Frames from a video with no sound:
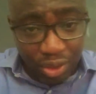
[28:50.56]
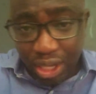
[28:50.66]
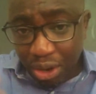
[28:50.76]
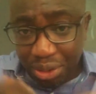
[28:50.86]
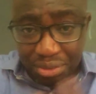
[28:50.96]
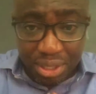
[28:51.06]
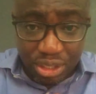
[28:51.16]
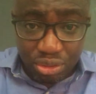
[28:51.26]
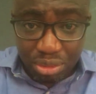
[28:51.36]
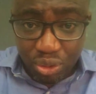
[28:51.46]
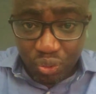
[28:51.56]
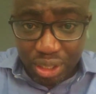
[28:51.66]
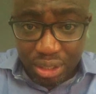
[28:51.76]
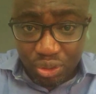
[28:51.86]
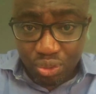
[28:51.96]
The other things you may
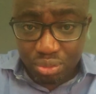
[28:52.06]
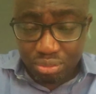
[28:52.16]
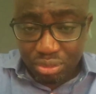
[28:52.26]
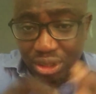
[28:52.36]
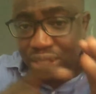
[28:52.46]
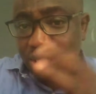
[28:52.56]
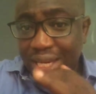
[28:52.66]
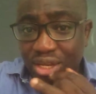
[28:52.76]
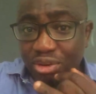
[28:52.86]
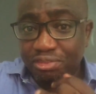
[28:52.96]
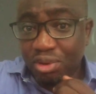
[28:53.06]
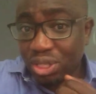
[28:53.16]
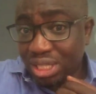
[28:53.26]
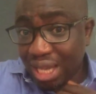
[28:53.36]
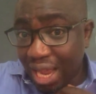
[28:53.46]
look into: check your
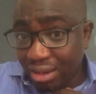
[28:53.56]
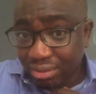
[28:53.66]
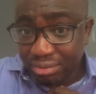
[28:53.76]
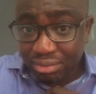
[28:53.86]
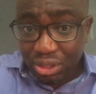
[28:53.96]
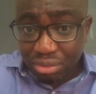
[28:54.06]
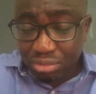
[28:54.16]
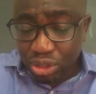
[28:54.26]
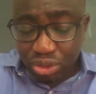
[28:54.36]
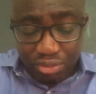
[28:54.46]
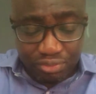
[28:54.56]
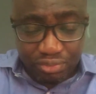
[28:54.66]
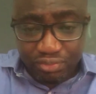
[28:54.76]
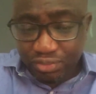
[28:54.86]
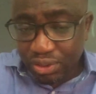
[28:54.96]
font style. Make sure
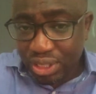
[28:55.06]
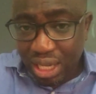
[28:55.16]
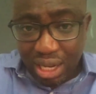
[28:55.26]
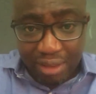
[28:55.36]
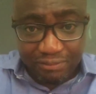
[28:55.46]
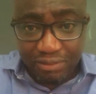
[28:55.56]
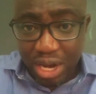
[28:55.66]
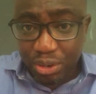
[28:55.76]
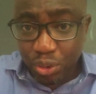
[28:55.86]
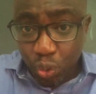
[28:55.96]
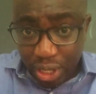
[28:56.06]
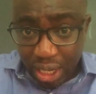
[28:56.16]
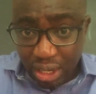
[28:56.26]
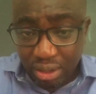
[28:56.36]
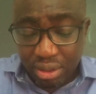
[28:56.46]
font style are very
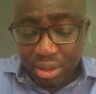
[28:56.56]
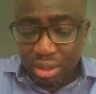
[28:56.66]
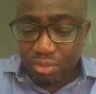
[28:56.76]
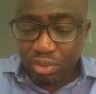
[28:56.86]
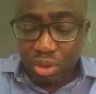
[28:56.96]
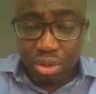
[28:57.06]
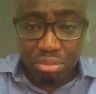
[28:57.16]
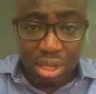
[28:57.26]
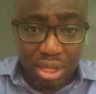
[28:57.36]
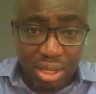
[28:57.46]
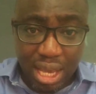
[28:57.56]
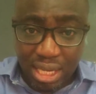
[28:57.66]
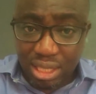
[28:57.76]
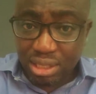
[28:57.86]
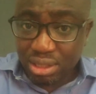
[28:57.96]
okay. If you're going to make
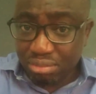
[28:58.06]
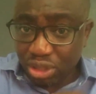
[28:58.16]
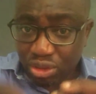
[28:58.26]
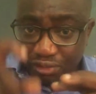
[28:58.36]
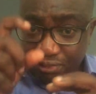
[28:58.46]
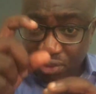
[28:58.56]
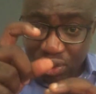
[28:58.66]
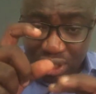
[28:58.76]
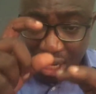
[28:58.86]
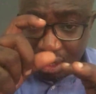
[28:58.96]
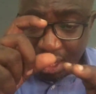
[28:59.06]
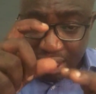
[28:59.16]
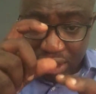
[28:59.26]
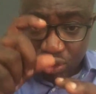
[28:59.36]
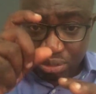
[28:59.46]
headings, make your font style
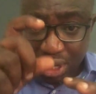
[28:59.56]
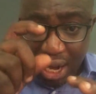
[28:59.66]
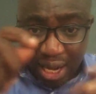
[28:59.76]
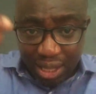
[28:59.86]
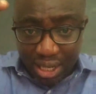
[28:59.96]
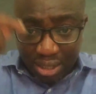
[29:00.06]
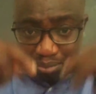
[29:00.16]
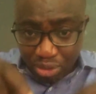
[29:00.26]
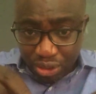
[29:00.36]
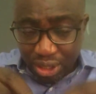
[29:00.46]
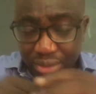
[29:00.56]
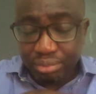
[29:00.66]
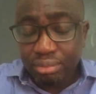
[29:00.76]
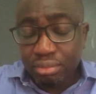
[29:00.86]
heading to be higher than the body.